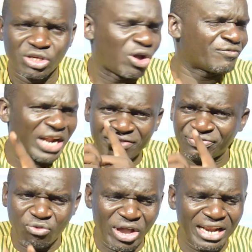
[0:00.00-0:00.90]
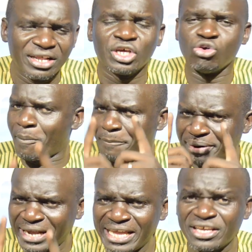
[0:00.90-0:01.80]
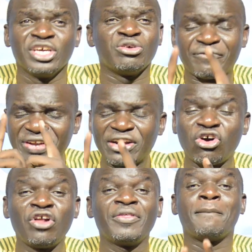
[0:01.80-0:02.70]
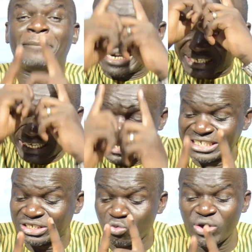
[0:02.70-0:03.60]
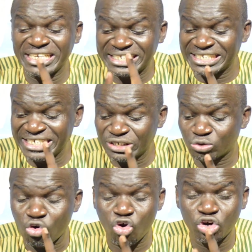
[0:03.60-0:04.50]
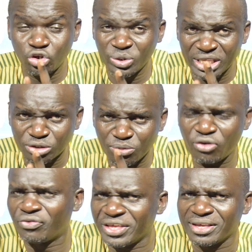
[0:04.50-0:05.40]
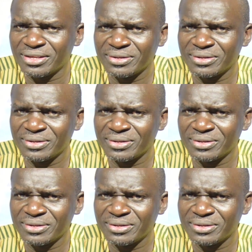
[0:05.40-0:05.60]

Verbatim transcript: you have done well, you are praying, you have done all, but he is waiting to hold you with a small thing.